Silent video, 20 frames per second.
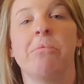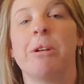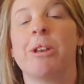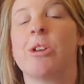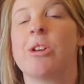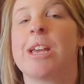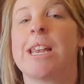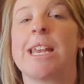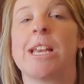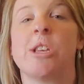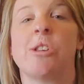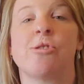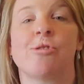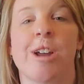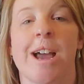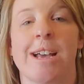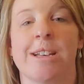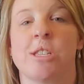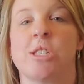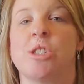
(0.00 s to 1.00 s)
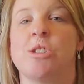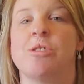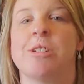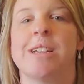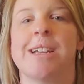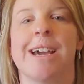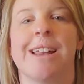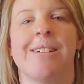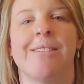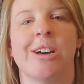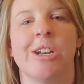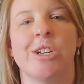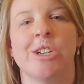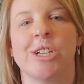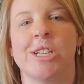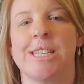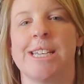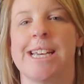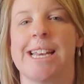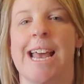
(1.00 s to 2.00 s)
when you're getting dressed, you can kind of
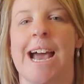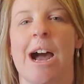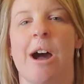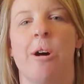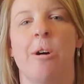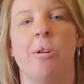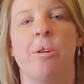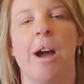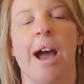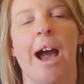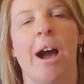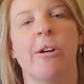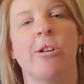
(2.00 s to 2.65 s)
understand how